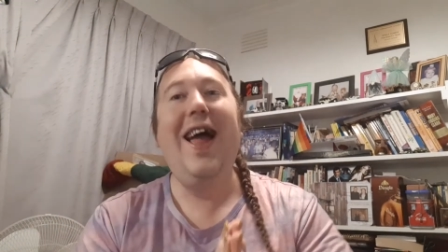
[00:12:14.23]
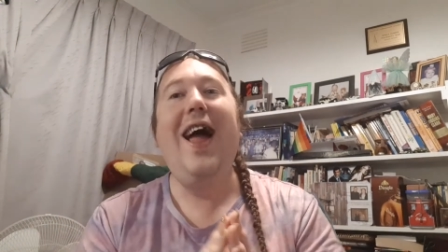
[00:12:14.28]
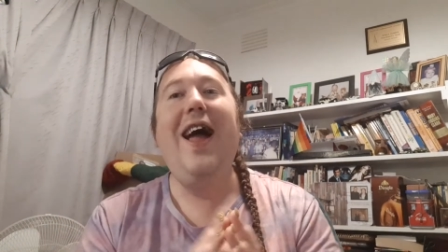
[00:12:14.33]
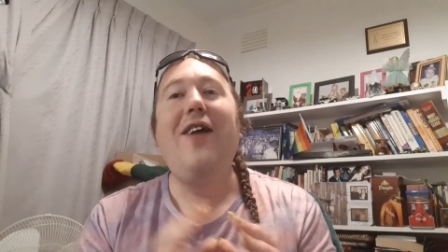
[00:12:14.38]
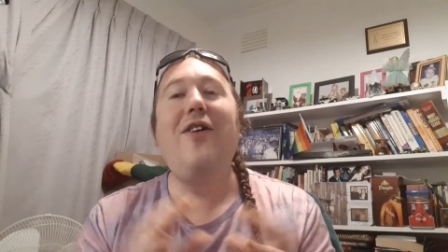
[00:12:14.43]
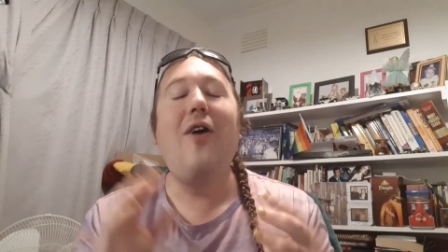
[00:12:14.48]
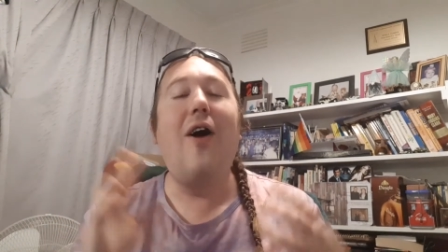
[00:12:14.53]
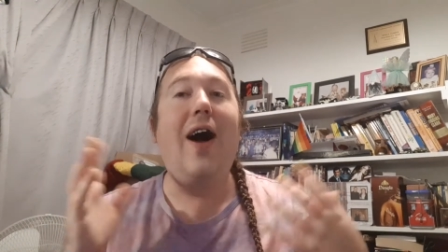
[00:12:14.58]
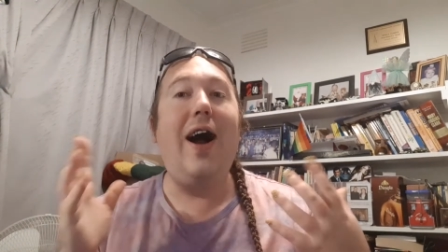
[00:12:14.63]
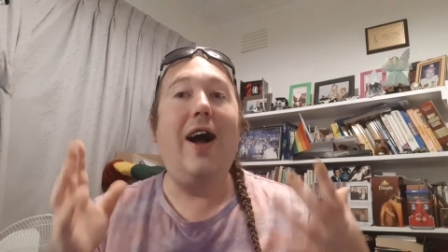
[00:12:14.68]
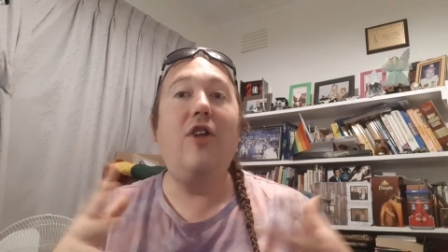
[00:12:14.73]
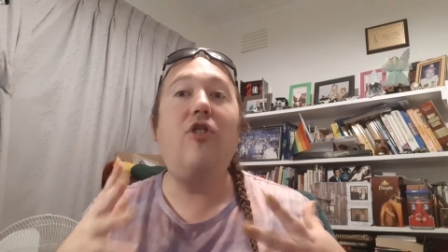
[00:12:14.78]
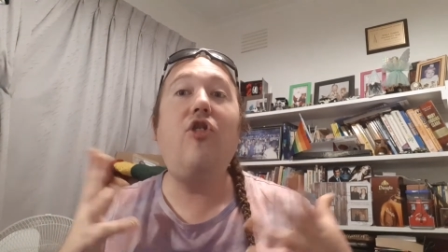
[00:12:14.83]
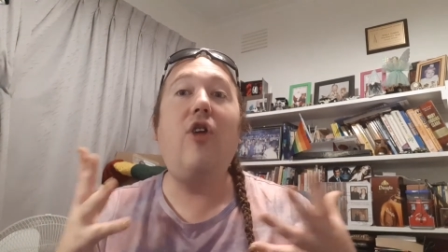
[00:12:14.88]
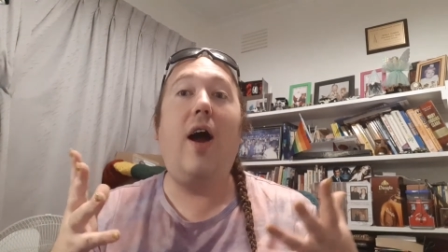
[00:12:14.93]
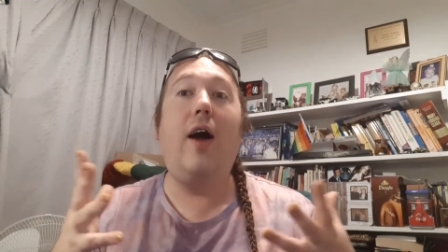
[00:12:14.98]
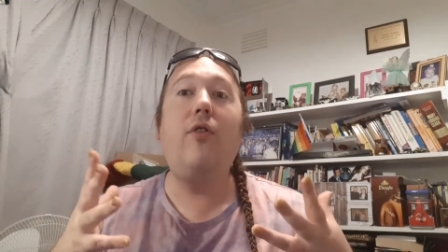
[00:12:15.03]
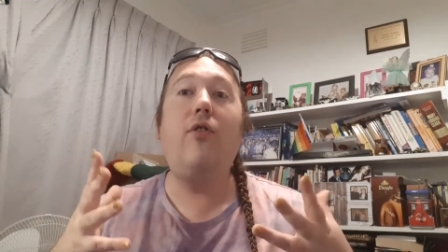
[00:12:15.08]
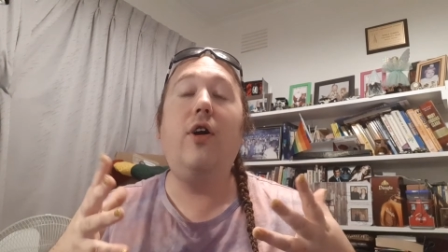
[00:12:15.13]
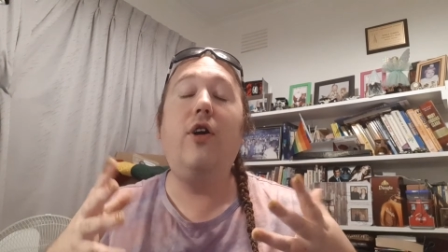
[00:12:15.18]
Your heart
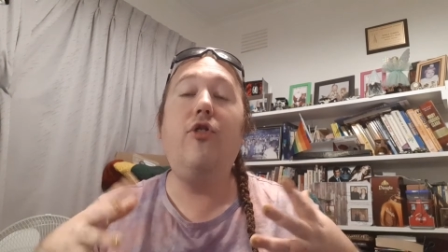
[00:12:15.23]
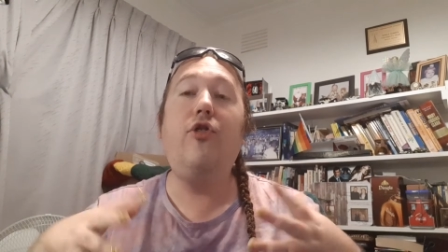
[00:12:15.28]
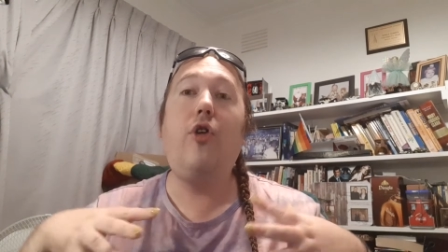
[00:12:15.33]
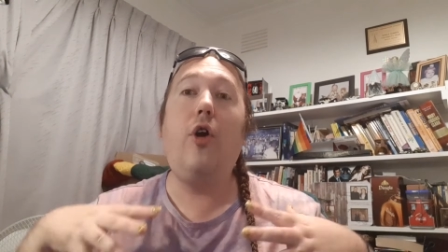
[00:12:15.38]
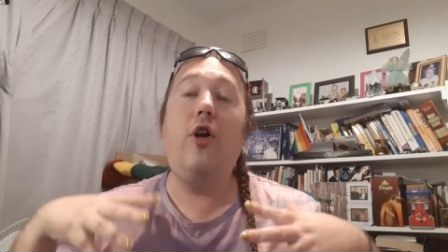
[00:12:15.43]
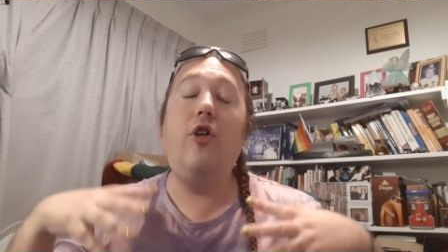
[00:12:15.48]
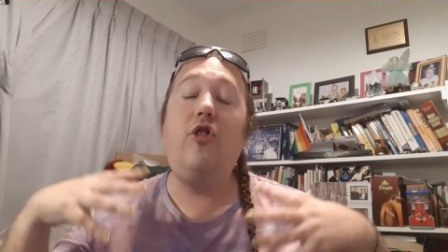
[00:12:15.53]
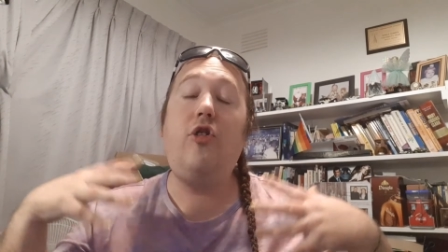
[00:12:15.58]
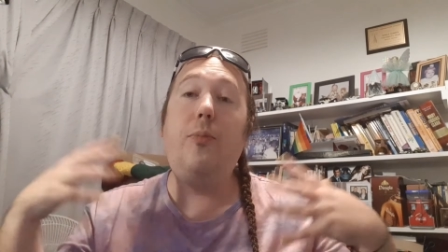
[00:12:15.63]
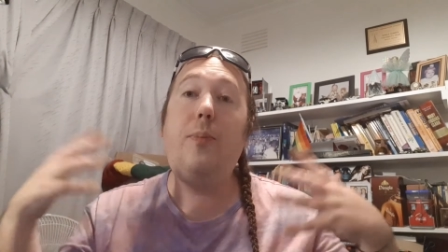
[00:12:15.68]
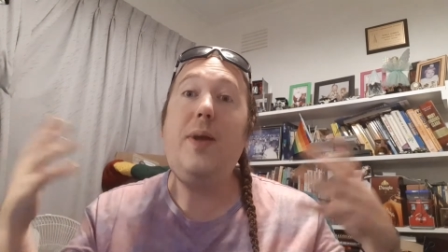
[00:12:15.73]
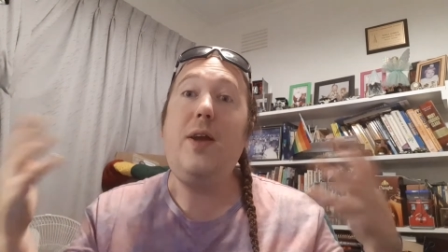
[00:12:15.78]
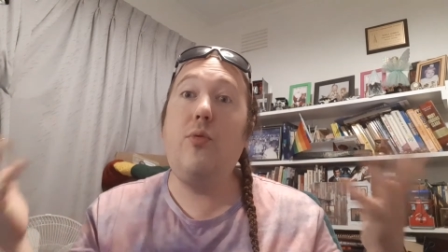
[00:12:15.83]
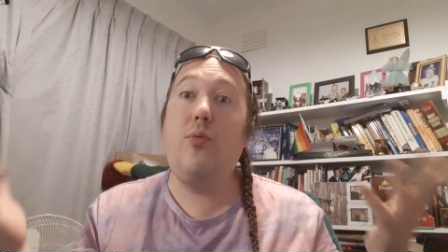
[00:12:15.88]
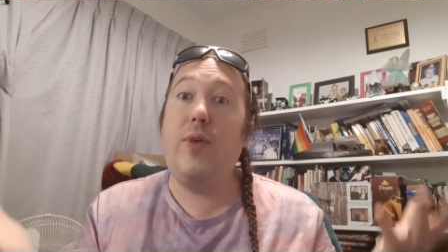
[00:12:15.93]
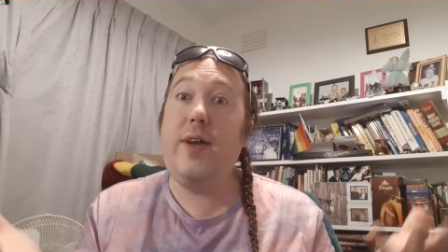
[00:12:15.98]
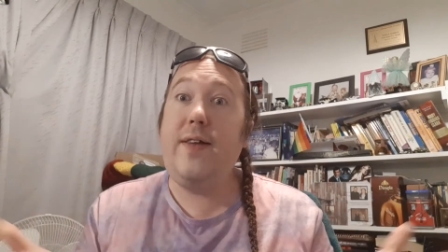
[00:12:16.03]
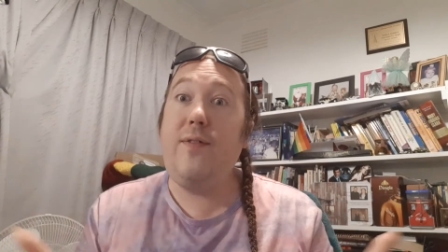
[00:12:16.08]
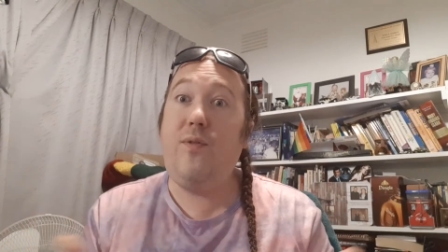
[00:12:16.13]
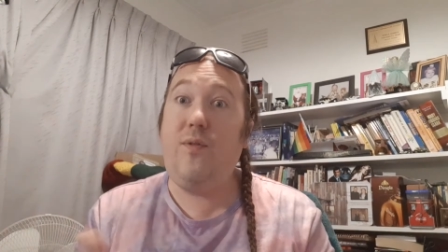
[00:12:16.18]
chakra is going to be
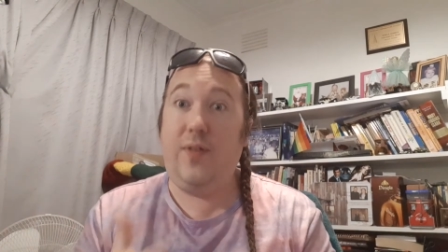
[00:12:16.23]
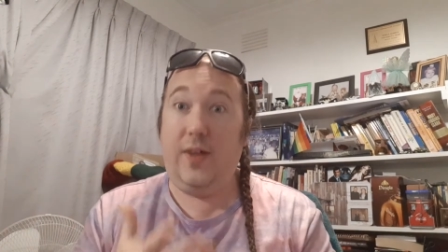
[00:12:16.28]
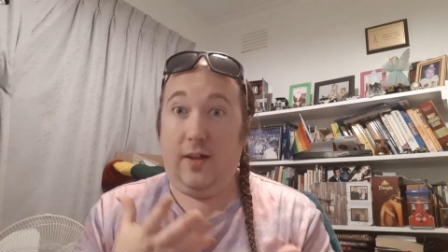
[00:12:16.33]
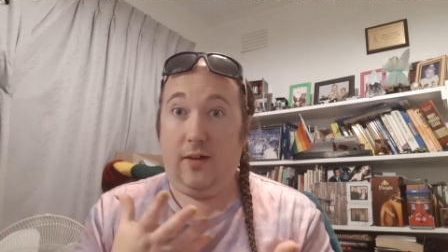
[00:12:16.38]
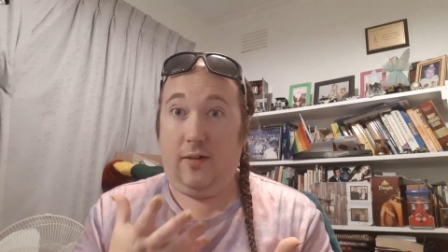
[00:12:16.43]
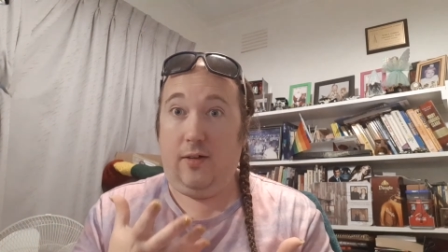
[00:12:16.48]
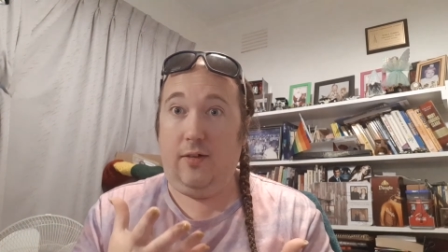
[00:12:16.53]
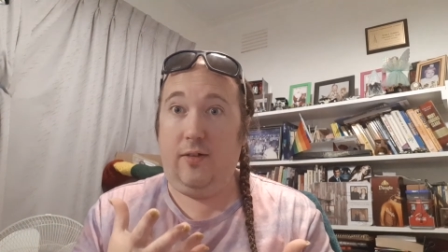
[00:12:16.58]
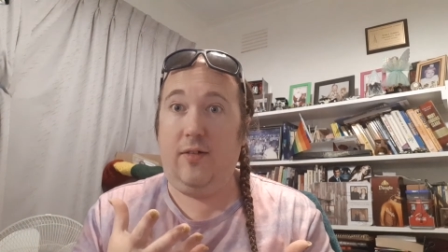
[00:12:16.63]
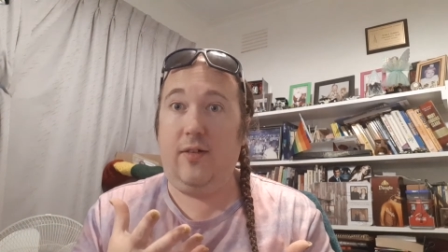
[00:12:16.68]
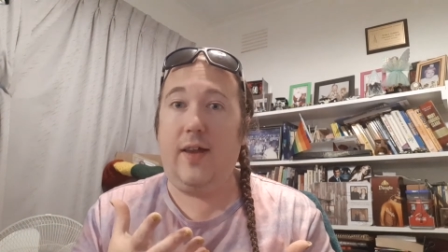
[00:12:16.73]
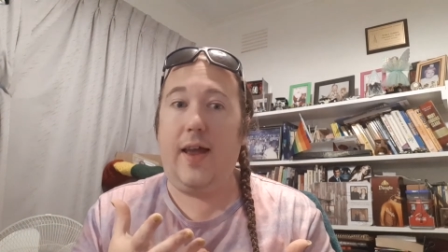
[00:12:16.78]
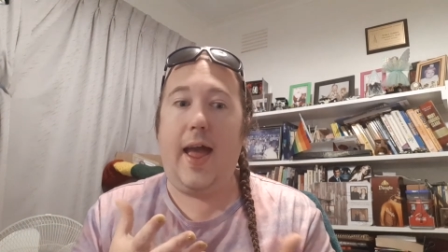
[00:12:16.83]
refilled.